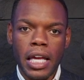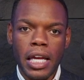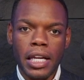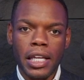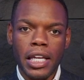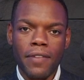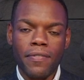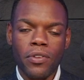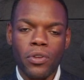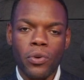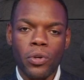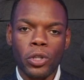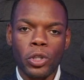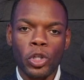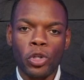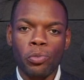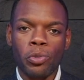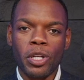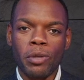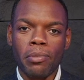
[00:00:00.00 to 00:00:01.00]
and give you a
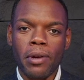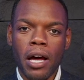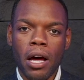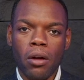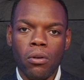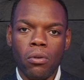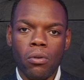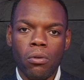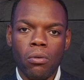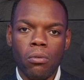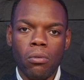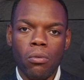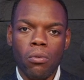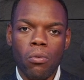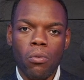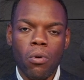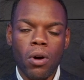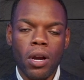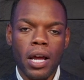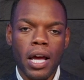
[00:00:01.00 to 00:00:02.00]
little bit about
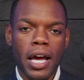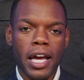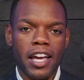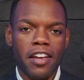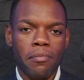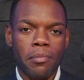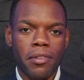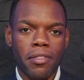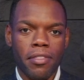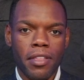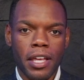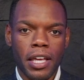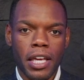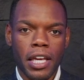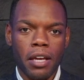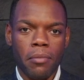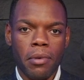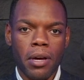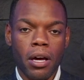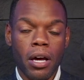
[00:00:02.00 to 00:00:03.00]
what I have been
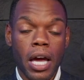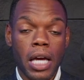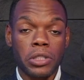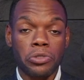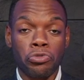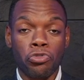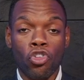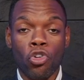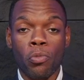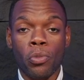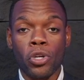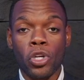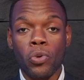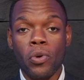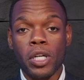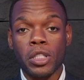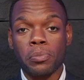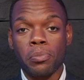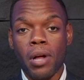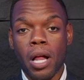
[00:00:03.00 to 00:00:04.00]
thinking about. As a former
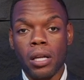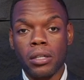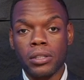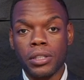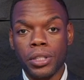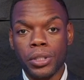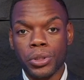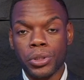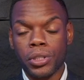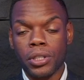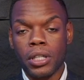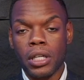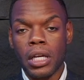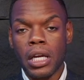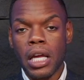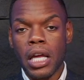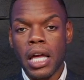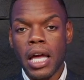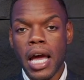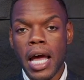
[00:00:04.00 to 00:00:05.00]
U.S. politician,
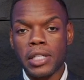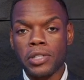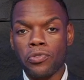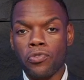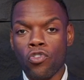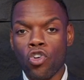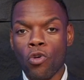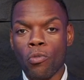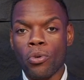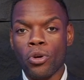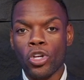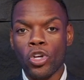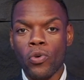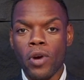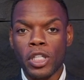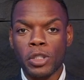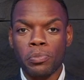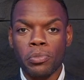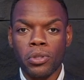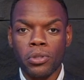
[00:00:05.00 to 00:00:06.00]
as a former
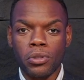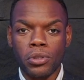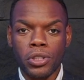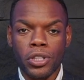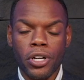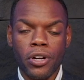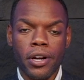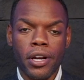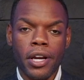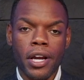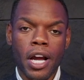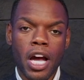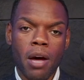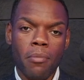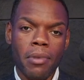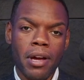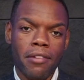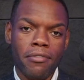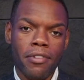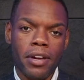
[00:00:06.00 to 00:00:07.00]
U.S. military
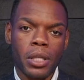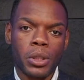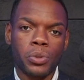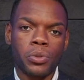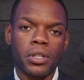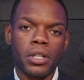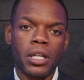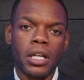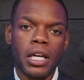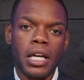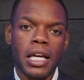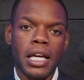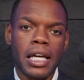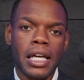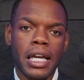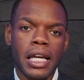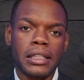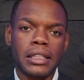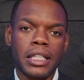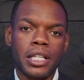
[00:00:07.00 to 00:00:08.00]
combat veteran,
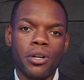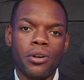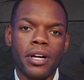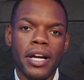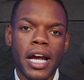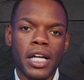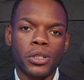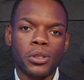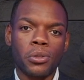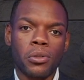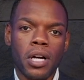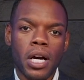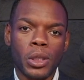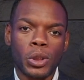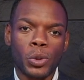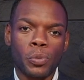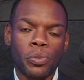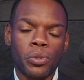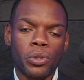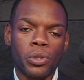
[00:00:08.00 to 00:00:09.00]
and as an international
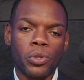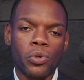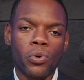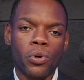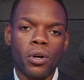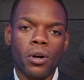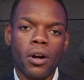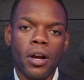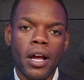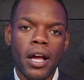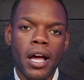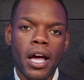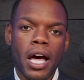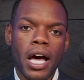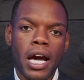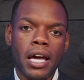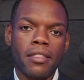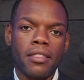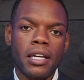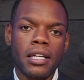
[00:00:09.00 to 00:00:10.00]
entrepreneur,
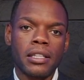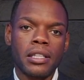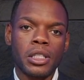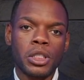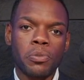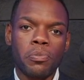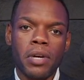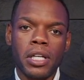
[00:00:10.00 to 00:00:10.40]
I think this